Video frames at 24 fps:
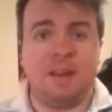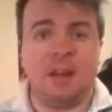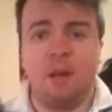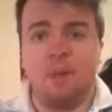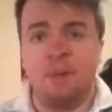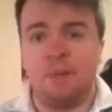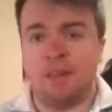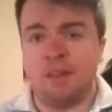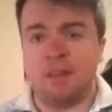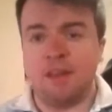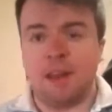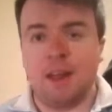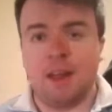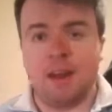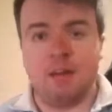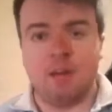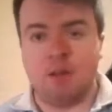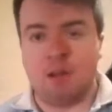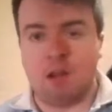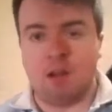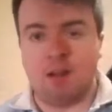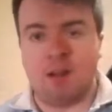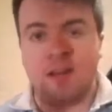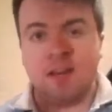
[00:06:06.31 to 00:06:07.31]
but then later
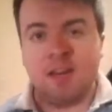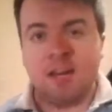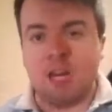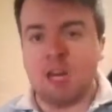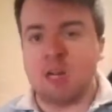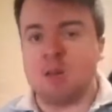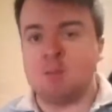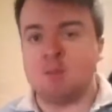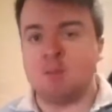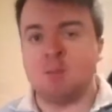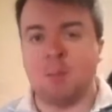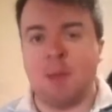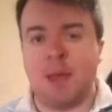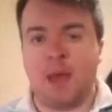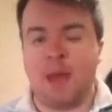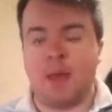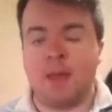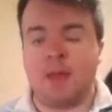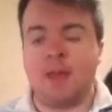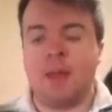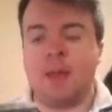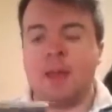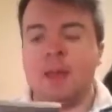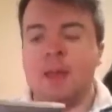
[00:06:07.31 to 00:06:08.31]
on he comes
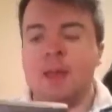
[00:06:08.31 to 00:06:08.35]
back.